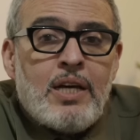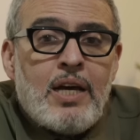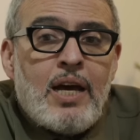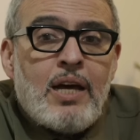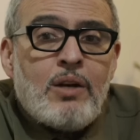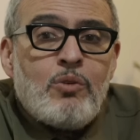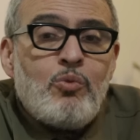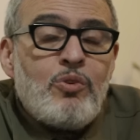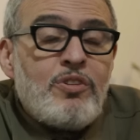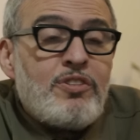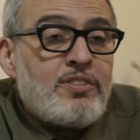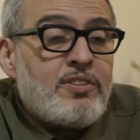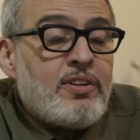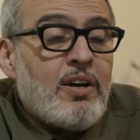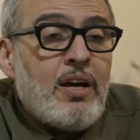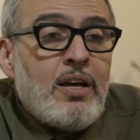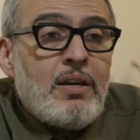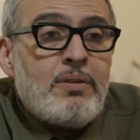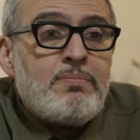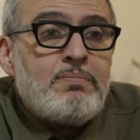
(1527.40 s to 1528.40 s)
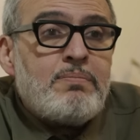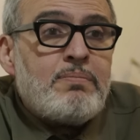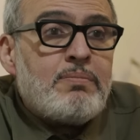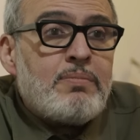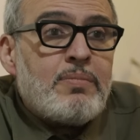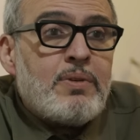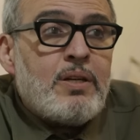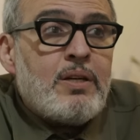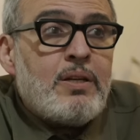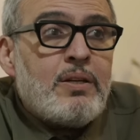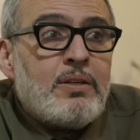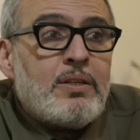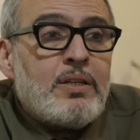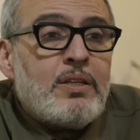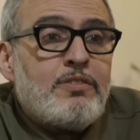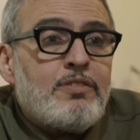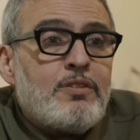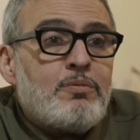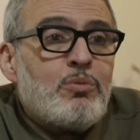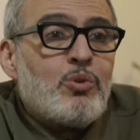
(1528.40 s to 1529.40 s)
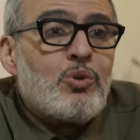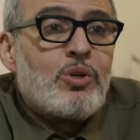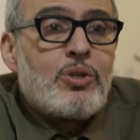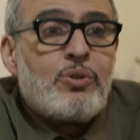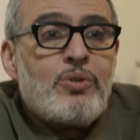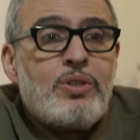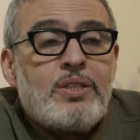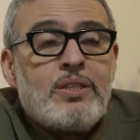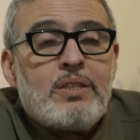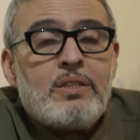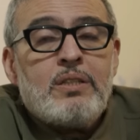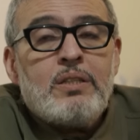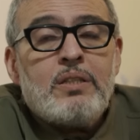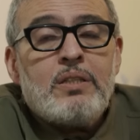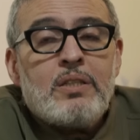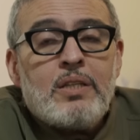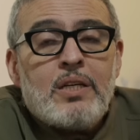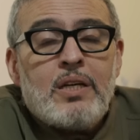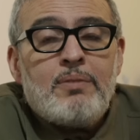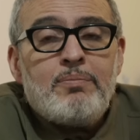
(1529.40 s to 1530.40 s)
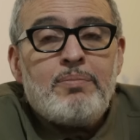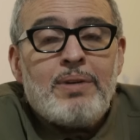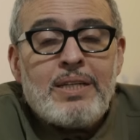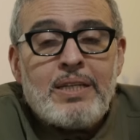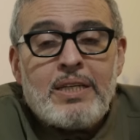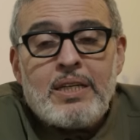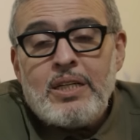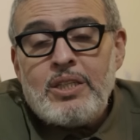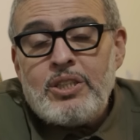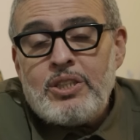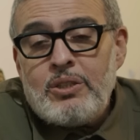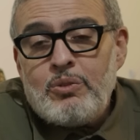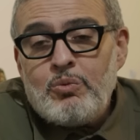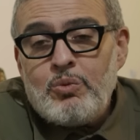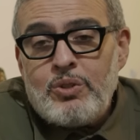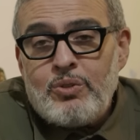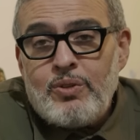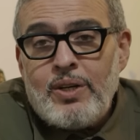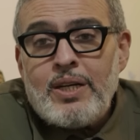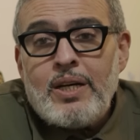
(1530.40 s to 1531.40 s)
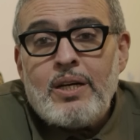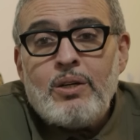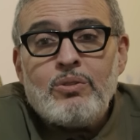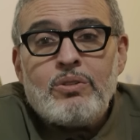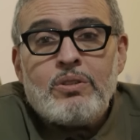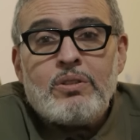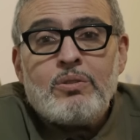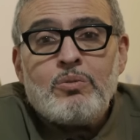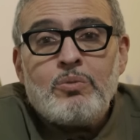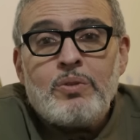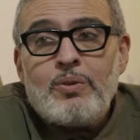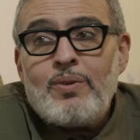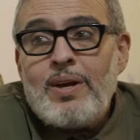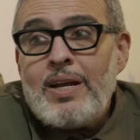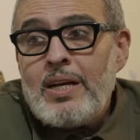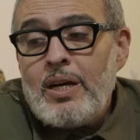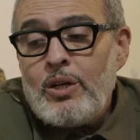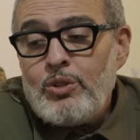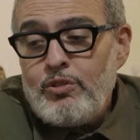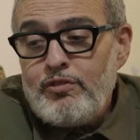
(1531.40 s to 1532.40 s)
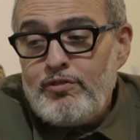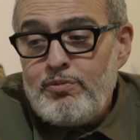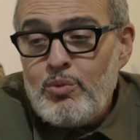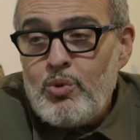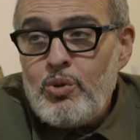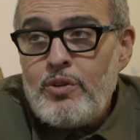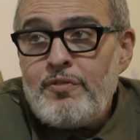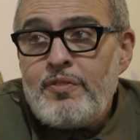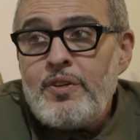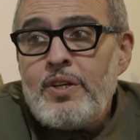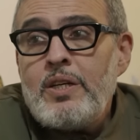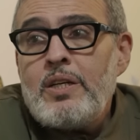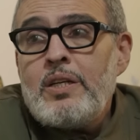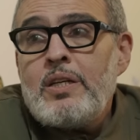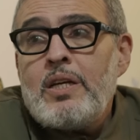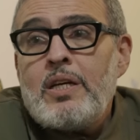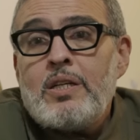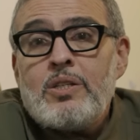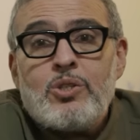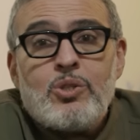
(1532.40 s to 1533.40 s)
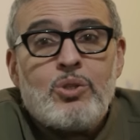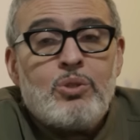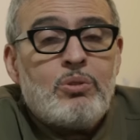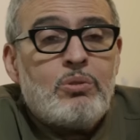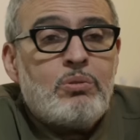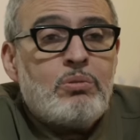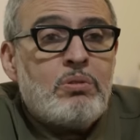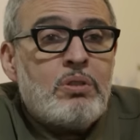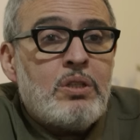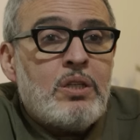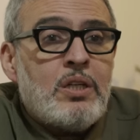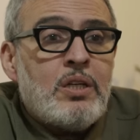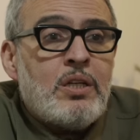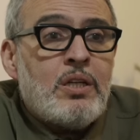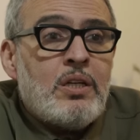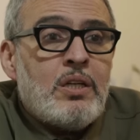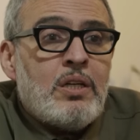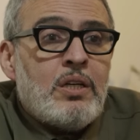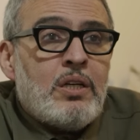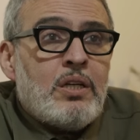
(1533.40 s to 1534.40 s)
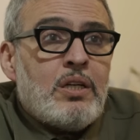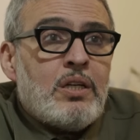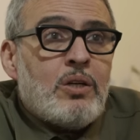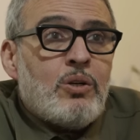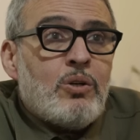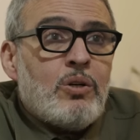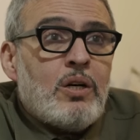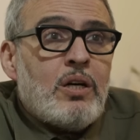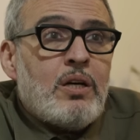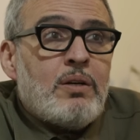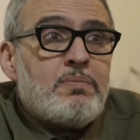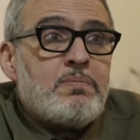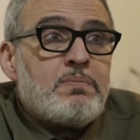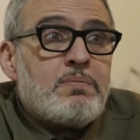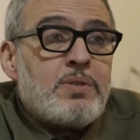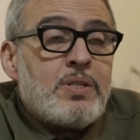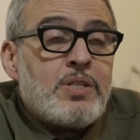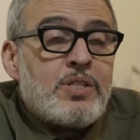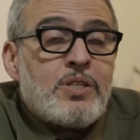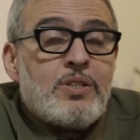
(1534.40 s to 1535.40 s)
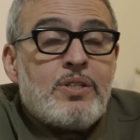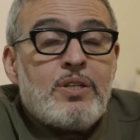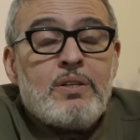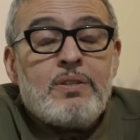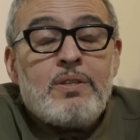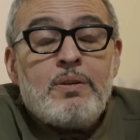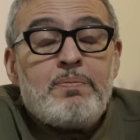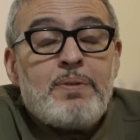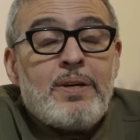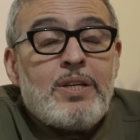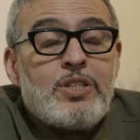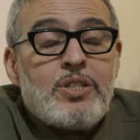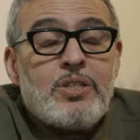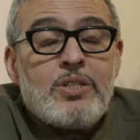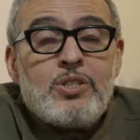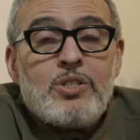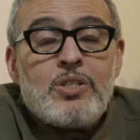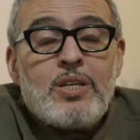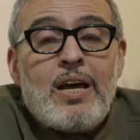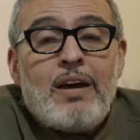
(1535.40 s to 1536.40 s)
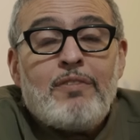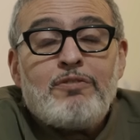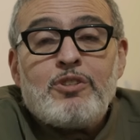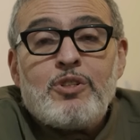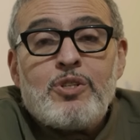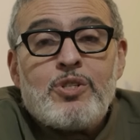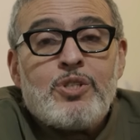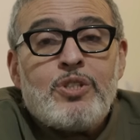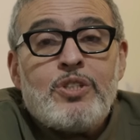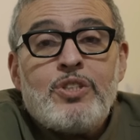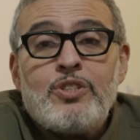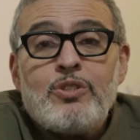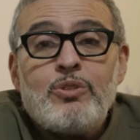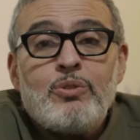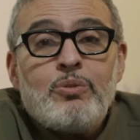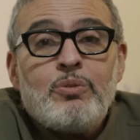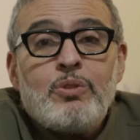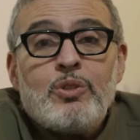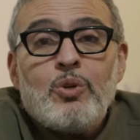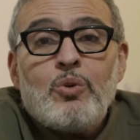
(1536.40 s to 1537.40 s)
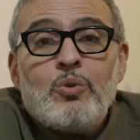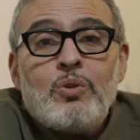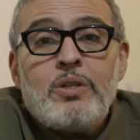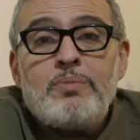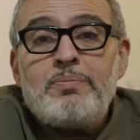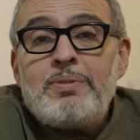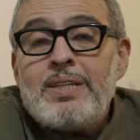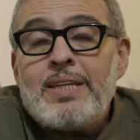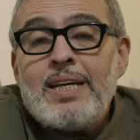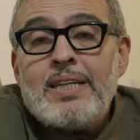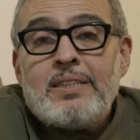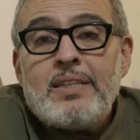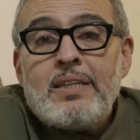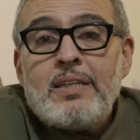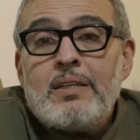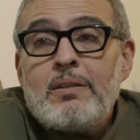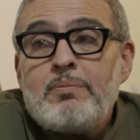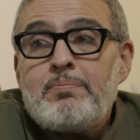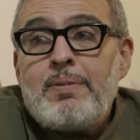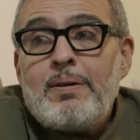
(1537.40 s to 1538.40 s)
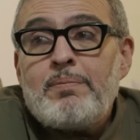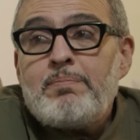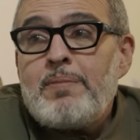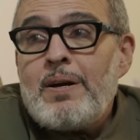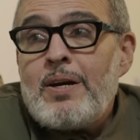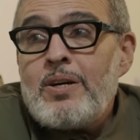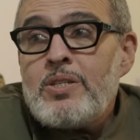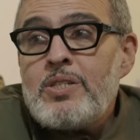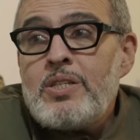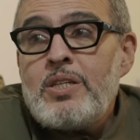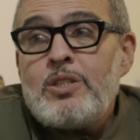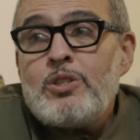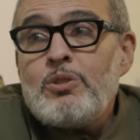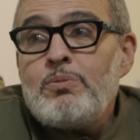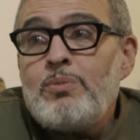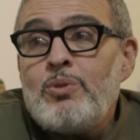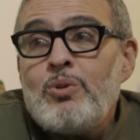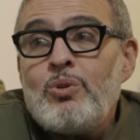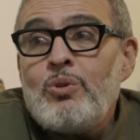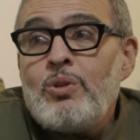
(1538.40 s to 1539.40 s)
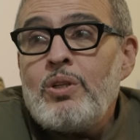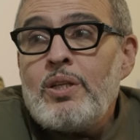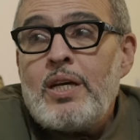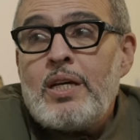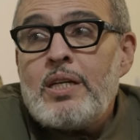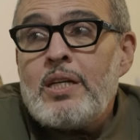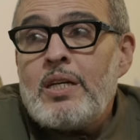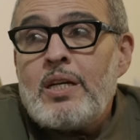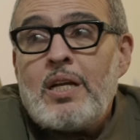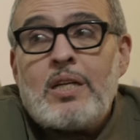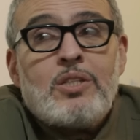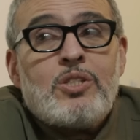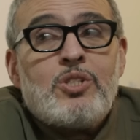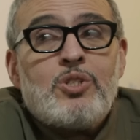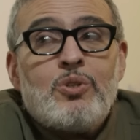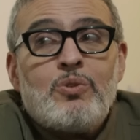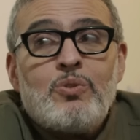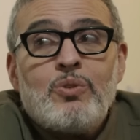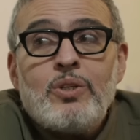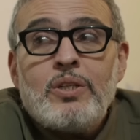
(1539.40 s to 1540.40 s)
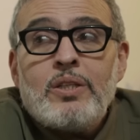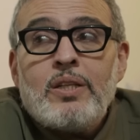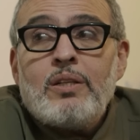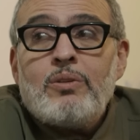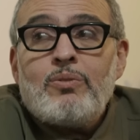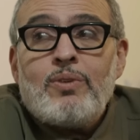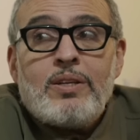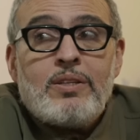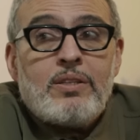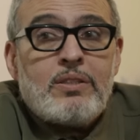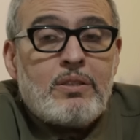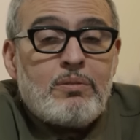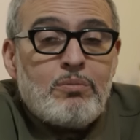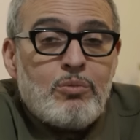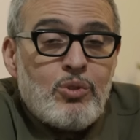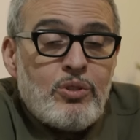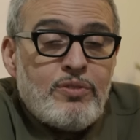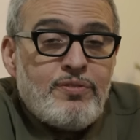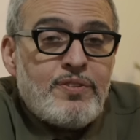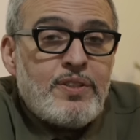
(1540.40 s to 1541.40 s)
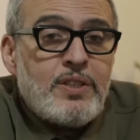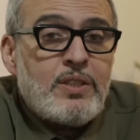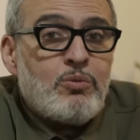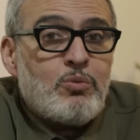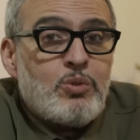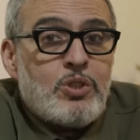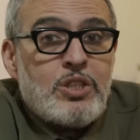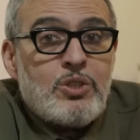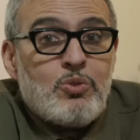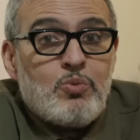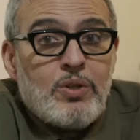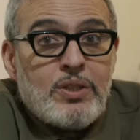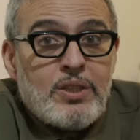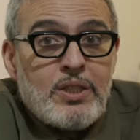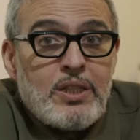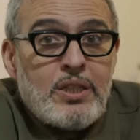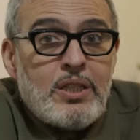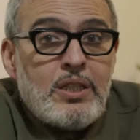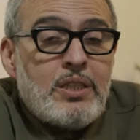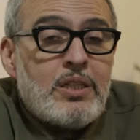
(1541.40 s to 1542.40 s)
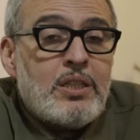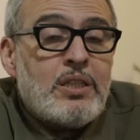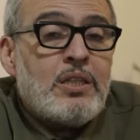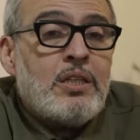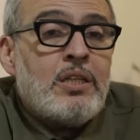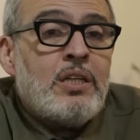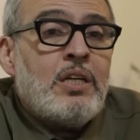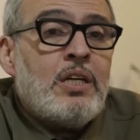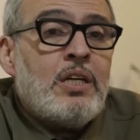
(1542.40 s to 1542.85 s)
And with time, even more critical medication would run out. We ran out of morphine, and so the patients after surgery would only be getting paracetamol and a non-steroidal rather than morphine, which is what they needed.